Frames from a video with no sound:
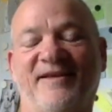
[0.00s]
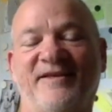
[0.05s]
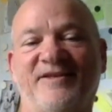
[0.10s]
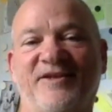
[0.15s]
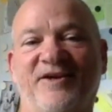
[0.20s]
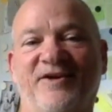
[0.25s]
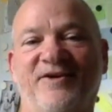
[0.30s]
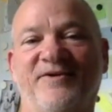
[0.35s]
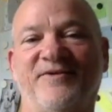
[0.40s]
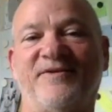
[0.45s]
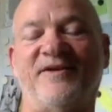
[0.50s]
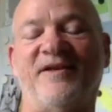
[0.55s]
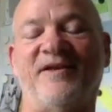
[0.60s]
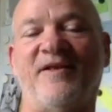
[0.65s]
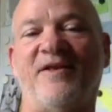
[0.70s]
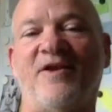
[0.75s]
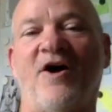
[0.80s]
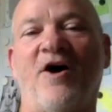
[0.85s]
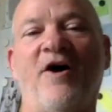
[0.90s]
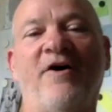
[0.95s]
So
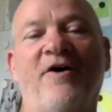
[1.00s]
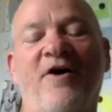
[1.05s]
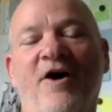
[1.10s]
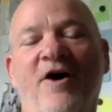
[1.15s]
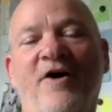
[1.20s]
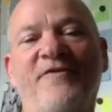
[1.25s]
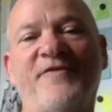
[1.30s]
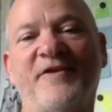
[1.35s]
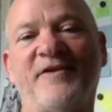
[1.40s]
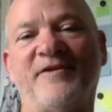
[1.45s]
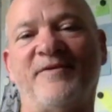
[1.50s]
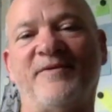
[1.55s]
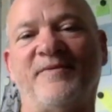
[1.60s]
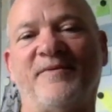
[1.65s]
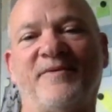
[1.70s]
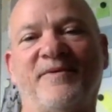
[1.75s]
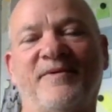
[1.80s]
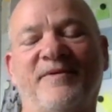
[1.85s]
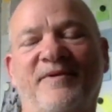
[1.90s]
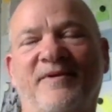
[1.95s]

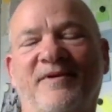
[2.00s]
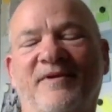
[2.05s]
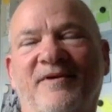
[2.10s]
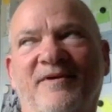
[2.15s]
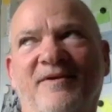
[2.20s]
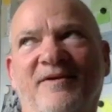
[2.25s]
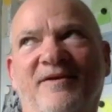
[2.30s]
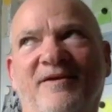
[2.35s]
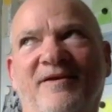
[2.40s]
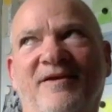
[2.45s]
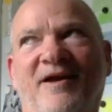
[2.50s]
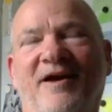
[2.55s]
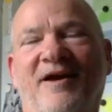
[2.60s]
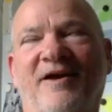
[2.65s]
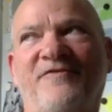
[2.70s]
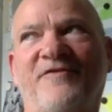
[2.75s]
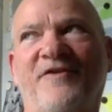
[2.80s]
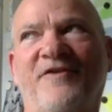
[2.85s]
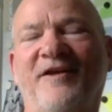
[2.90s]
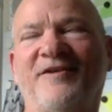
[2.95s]
I
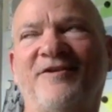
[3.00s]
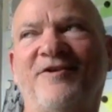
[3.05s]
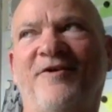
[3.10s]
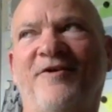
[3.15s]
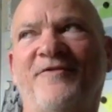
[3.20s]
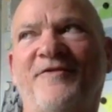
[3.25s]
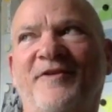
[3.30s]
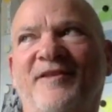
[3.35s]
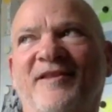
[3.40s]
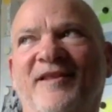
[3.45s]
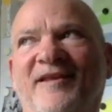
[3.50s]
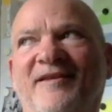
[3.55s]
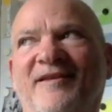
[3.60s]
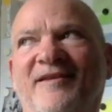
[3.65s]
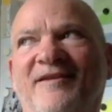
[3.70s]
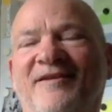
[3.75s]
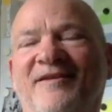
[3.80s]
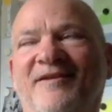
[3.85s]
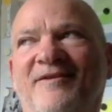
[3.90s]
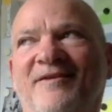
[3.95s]
find often that
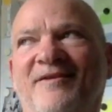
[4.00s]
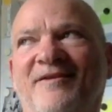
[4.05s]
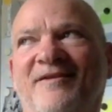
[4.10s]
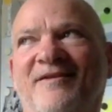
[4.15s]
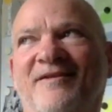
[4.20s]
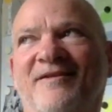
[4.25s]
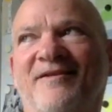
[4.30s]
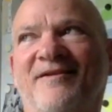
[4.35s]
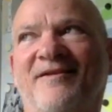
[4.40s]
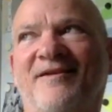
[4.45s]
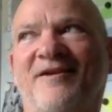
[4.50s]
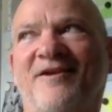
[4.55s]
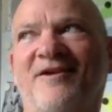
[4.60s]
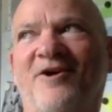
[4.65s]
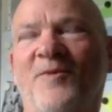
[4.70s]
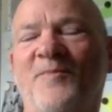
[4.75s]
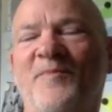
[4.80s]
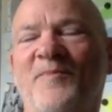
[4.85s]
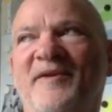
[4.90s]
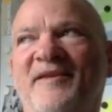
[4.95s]

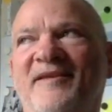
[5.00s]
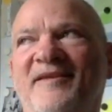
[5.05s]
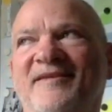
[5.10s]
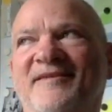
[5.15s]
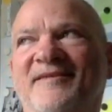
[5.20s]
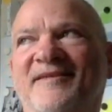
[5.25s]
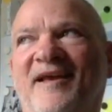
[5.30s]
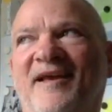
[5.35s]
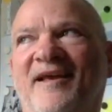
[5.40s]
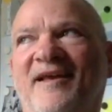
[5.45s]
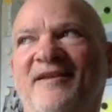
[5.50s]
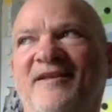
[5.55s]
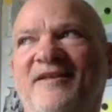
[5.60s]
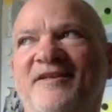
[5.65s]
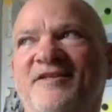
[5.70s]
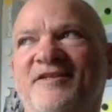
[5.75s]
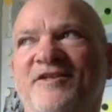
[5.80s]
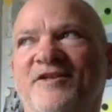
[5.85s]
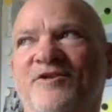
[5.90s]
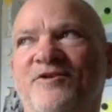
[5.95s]
companies and
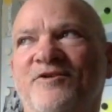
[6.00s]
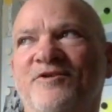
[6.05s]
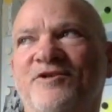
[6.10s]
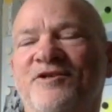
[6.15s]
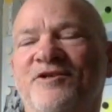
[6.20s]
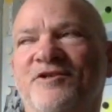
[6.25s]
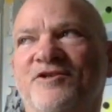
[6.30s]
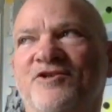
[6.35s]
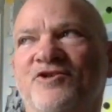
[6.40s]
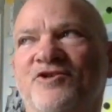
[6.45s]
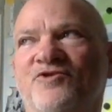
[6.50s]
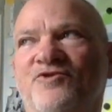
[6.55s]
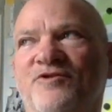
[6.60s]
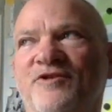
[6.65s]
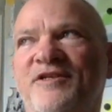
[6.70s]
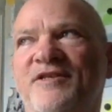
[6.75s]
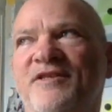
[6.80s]
institutions treat